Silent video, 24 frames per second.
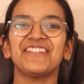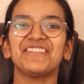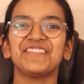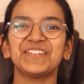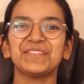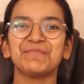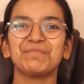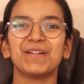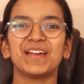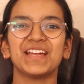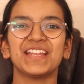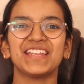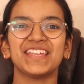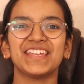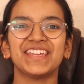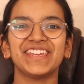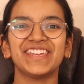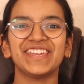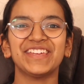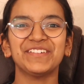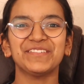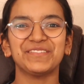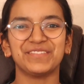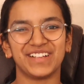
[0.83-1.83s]

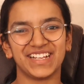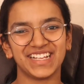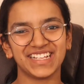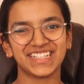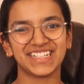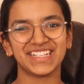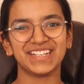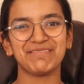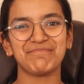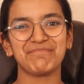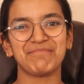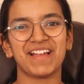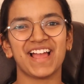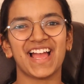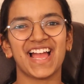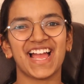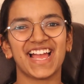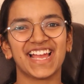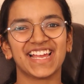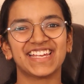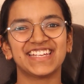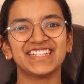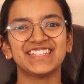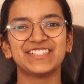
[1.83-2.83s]
everybody, welcome
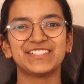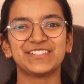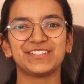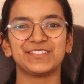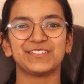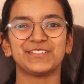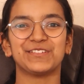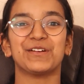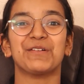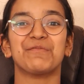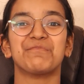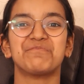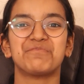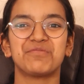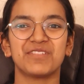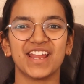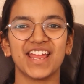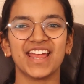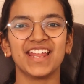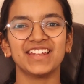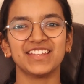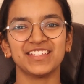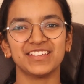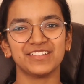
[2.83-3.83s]
back to a
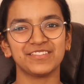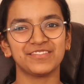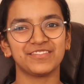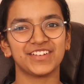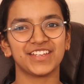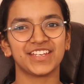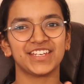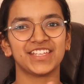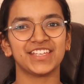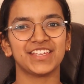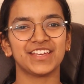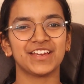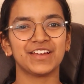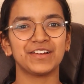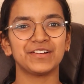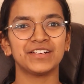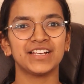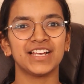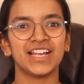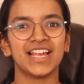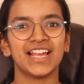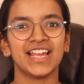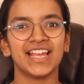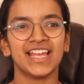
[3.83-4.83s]
brand new video.
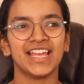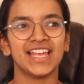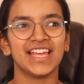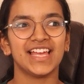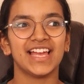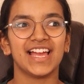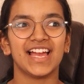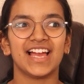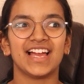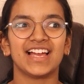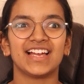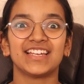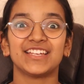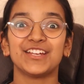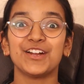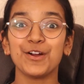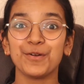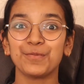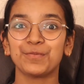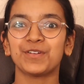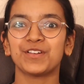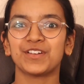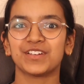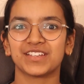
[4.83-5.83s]
I
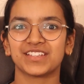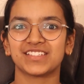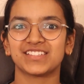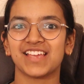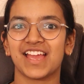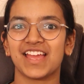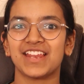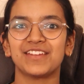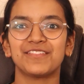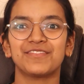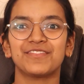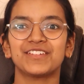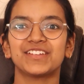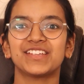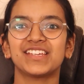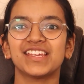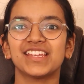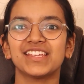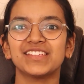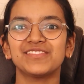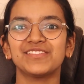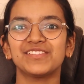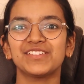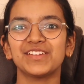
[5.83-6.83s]
hope you're excited for
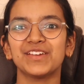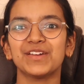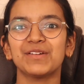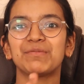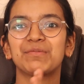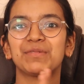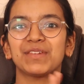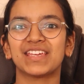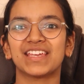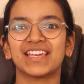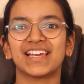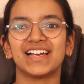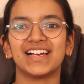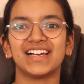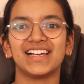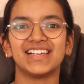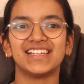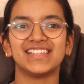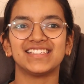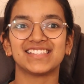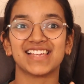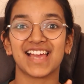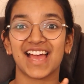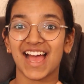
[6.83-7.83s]
today's video
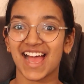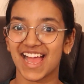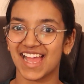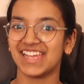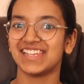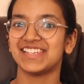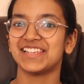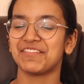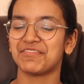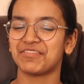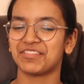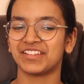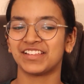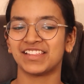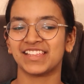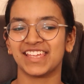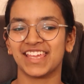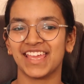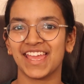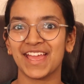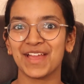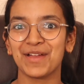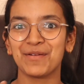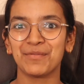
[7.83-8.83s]
because I
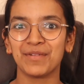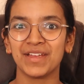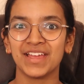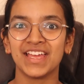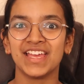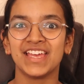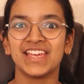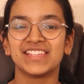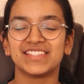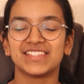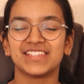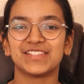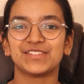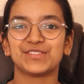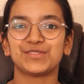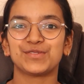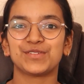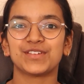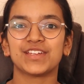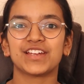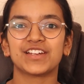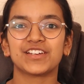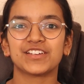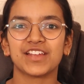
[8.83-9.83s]
definitely am, since
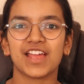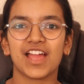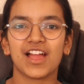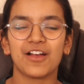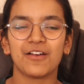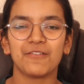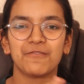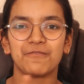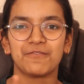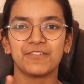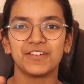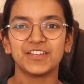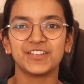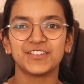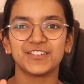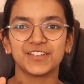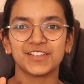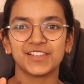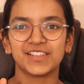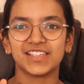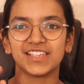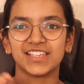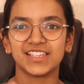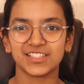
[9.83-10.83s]
we are
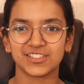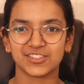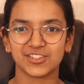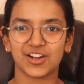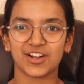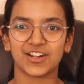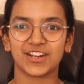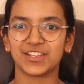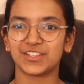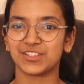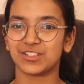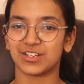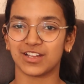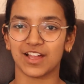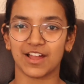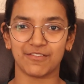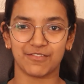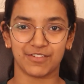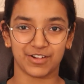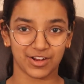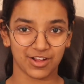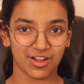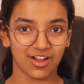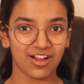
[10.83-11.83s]
officially starting to
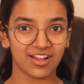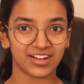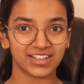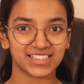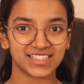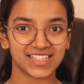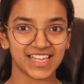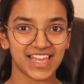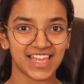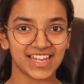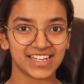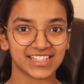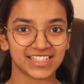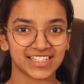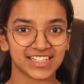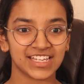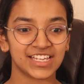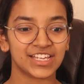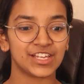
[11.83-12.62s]
cover content